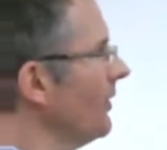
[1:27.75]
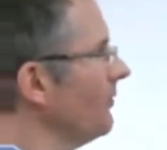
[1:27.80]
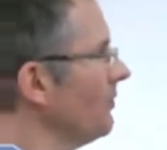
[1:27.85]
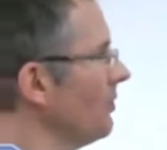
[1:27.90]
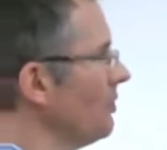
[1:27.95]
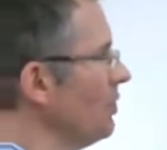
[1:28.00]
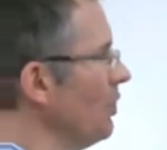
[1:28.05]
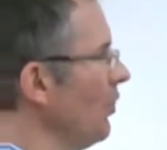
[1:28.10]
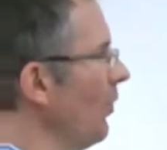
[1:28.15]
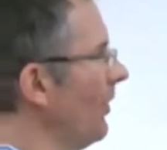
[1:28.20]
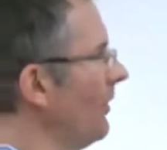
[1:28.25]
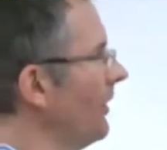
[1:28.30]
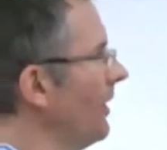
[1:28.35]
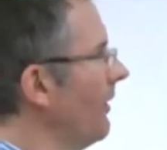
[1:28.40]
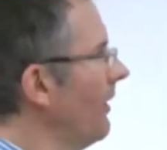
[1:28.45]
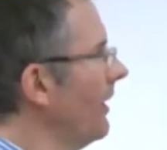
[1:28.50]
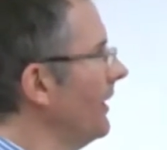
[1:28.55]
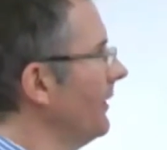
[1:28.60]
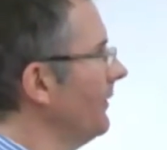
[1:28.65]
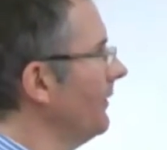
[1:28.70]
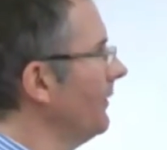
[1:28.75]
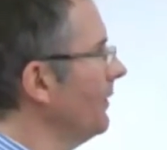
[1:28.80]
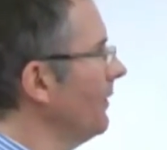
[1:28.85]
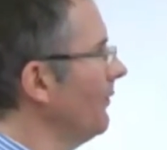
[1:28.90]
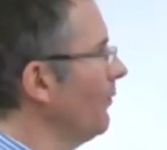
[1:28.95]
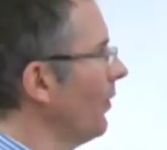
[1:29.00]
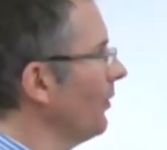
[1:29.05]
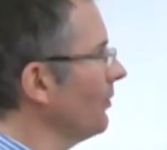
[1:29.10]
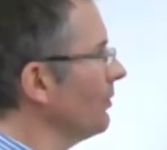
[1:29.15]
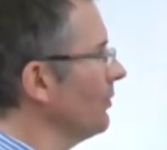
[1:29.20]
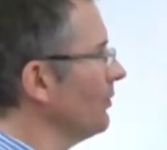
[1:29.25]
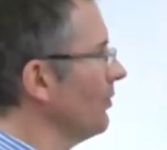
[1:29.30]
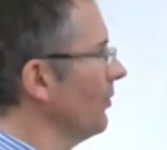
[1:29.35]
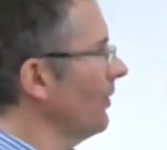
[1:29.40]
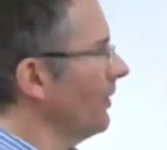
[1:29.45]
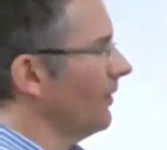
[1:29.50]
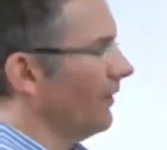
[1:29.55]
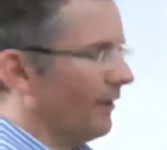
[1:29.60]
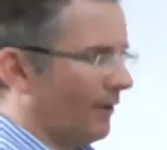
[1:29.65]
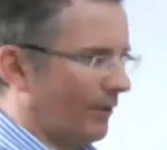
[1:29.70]
know, there's just you on the island, and you've washed
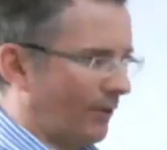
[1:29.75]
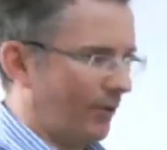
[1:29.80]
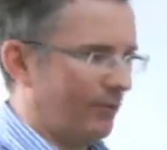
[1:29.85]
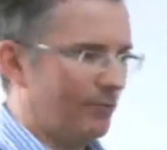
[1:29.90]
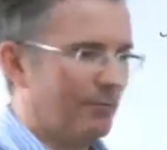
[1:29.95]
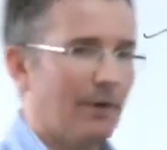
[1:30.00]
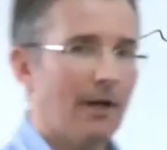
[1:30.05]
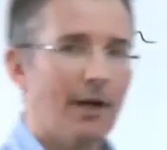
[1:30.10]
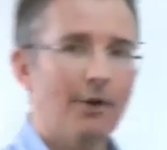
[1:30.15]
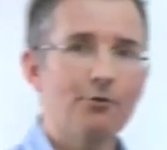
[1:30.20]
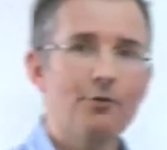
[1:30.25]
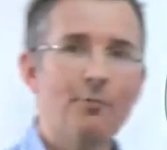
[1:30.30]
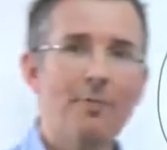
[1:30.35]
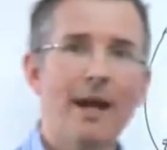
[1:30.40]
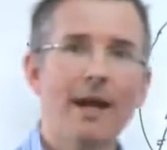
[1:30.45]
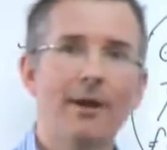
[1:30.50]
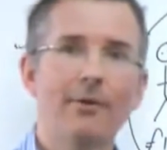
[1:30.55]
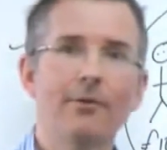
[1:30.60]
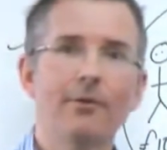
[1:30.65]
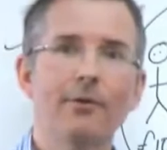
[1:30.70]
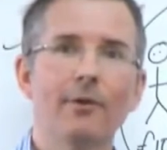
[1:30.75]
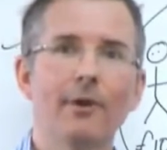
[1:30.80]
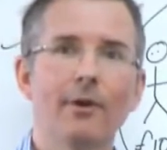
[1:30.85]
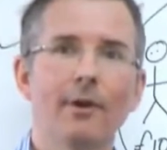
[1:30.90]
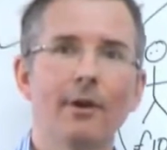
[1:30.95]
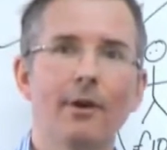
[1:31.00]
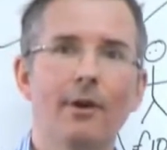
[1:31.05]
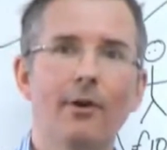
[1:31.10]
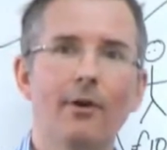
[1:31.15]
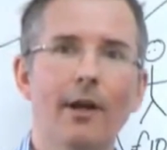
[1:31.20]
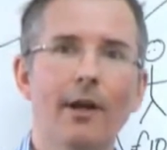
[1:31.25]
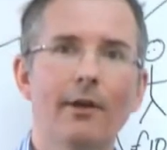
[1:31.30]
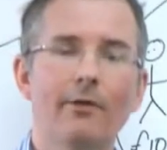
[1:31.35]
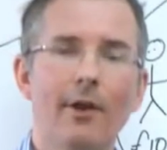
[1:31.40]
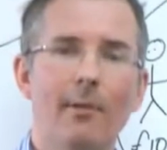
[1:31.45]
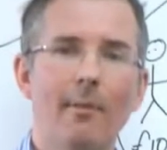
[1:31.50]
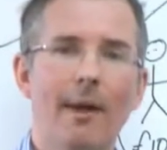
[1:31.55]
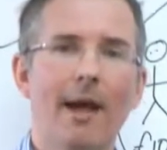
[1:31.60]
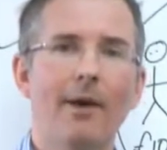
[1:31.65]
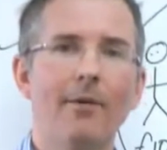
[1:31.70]
ashore and you go, oh, £100. All right,
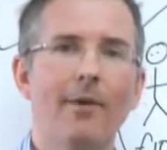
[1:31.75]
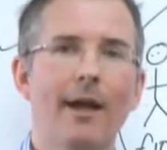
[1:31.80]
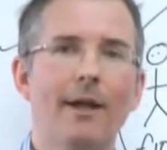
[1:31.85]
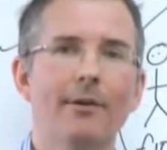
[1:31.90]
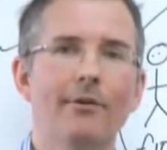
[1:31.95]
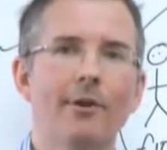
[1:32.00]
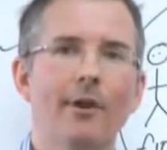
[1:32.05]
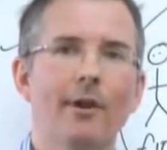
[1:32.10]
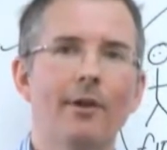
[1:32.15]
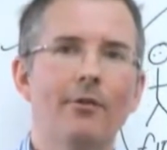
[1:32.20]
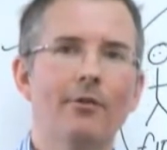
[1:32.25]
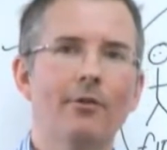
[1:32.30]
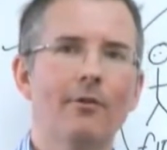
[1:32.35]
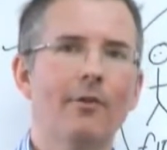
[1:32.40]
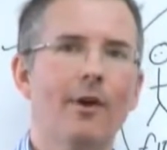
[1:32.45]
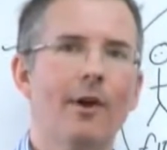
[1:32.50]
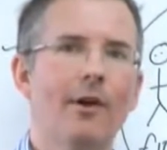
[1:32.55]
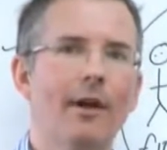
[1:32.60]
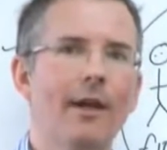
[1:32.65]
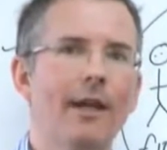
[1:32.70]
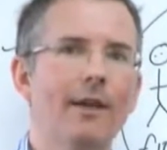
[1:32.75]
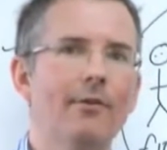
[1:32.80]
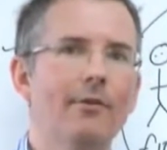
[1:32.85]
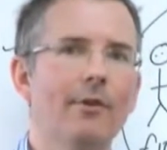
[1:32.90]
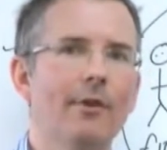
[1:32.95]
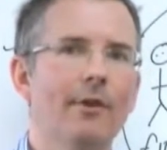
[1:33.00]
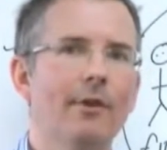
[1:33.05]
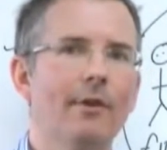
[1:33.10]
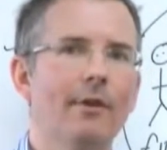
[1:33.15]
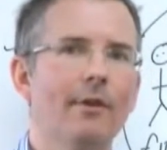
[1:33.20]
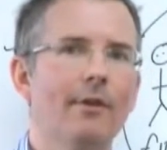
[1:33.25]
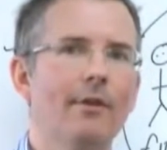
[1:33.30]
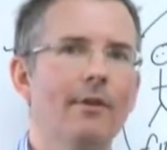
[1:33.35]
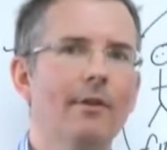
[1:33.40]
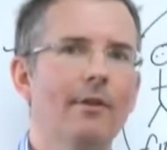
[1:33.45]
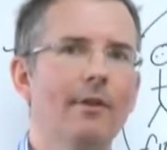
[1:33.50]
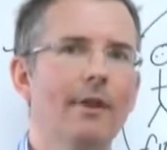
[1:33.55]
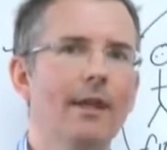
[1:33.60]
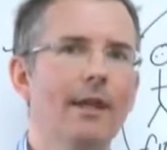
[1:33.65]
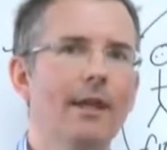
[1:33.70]
somehow that survived
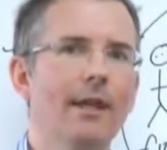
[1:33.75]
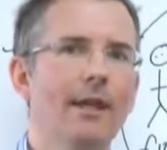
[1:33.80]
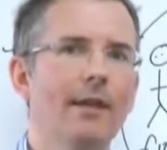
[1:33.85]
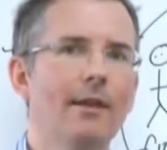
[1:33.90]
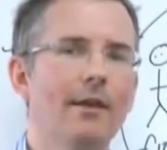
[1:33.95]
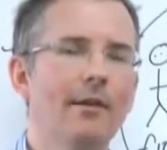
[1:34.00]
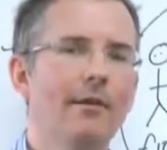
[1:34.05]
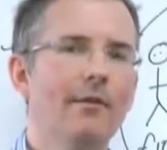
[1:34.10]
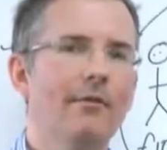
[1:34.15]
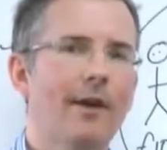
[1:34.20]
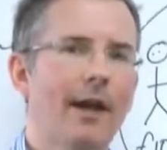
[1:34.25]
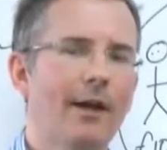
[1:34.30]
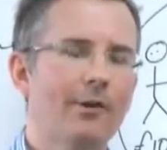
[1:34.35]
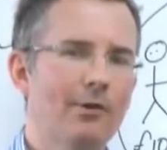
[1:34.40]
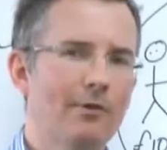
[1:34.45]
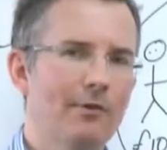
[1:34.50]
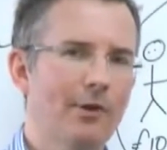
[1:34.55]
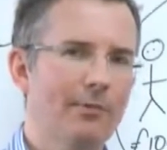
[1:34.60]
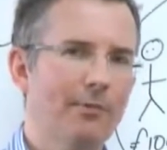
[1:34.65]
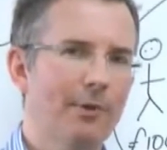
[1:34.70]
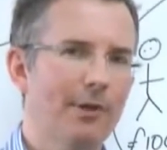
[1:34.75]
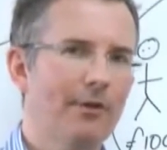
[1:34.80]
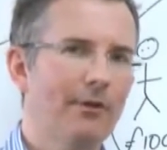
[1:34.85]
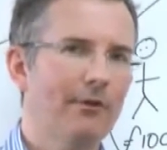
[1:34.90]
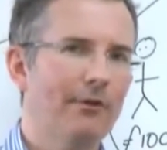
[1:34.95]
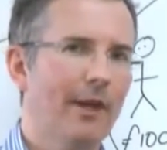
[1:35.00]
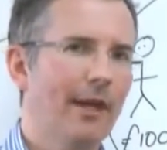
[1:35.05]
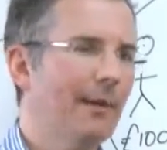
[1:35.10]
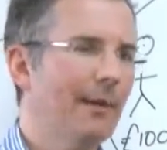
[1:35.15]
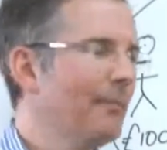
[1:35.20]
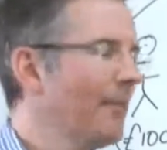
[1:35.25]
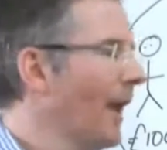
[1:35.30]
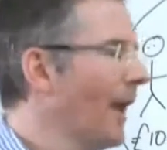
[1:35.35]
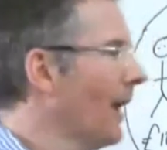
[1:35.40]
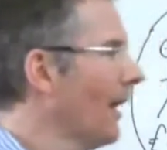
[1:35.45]
the fact you've just been in the sea.